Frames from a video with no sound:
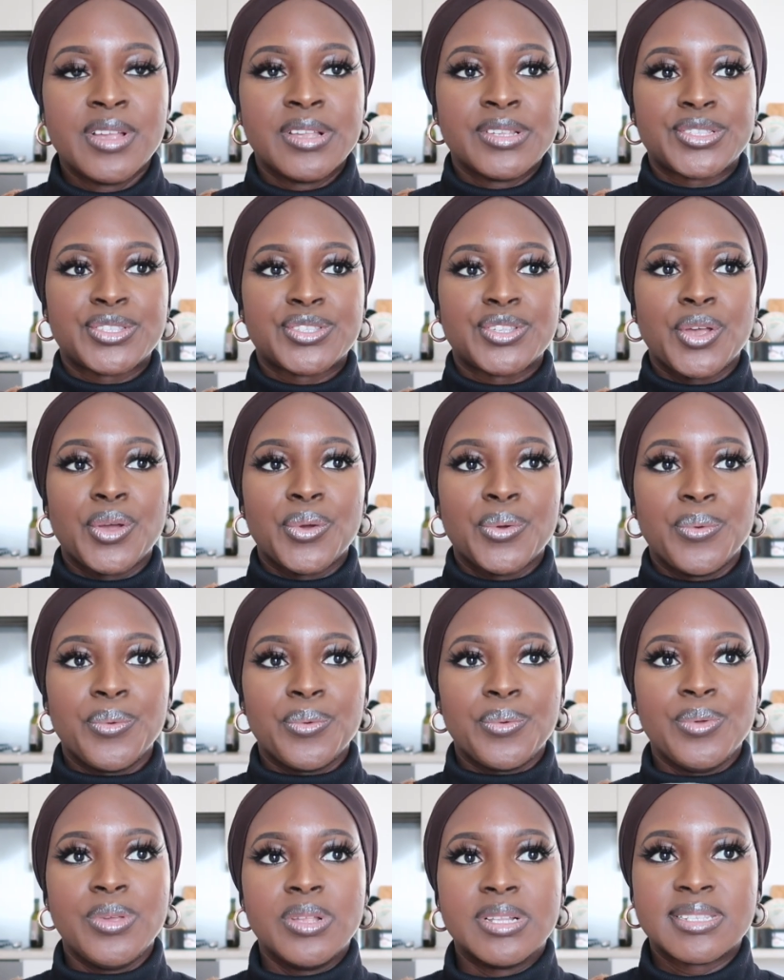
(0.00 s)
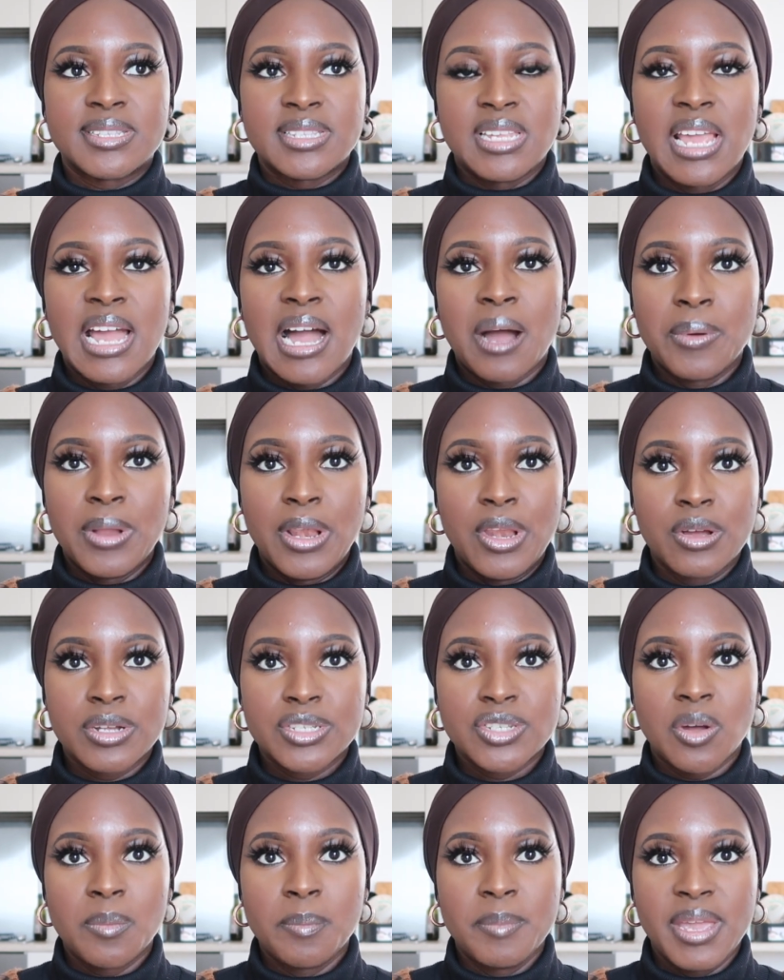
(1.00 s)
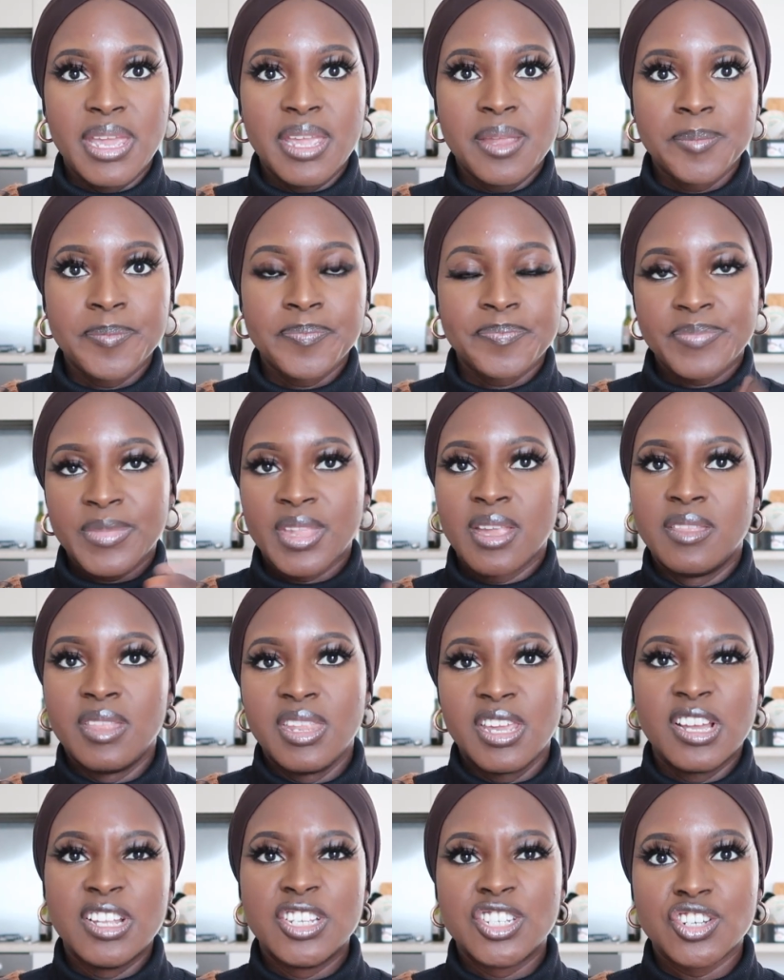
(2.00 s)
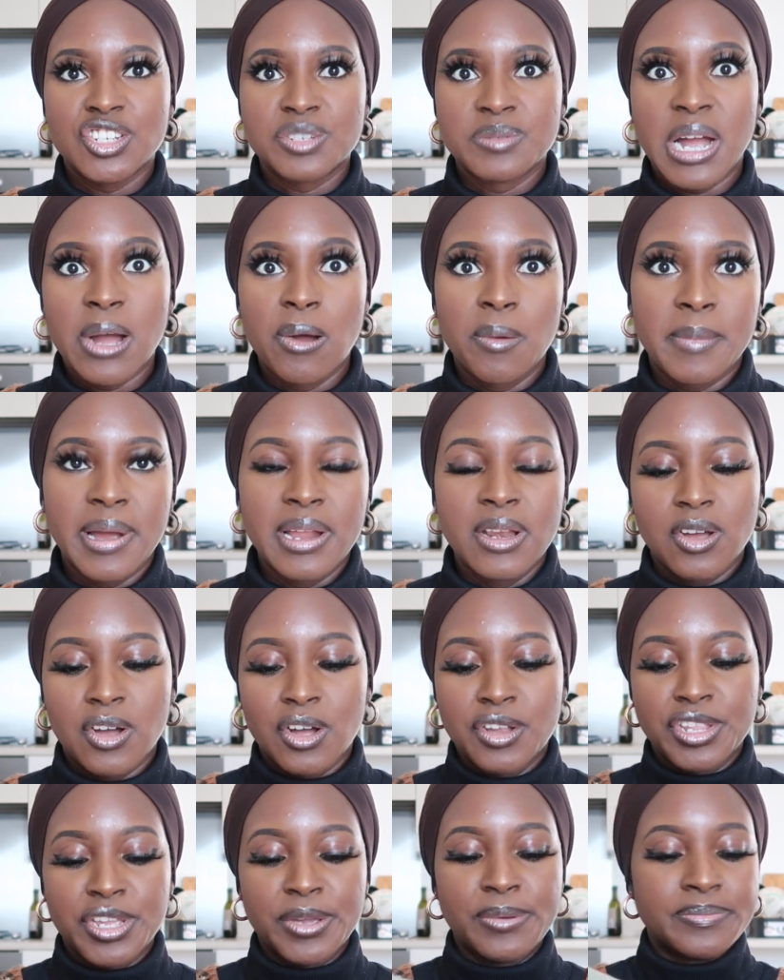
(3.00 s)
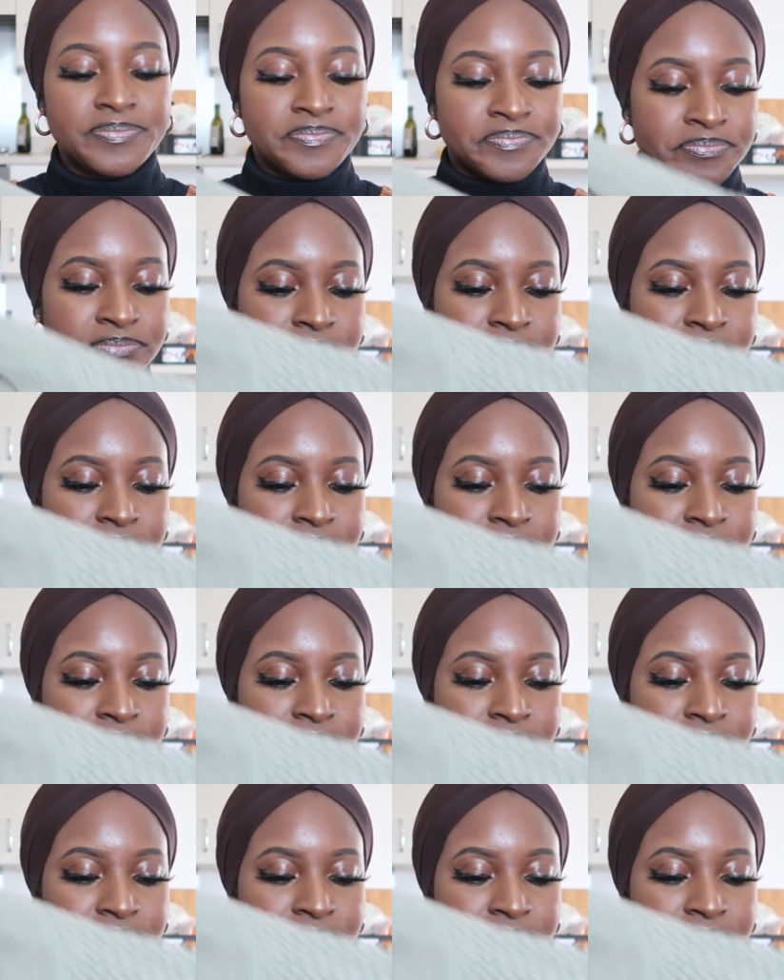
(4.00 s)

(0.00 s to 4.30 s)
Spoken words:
So you'll see how it looked on me and you can judge how it might look on you.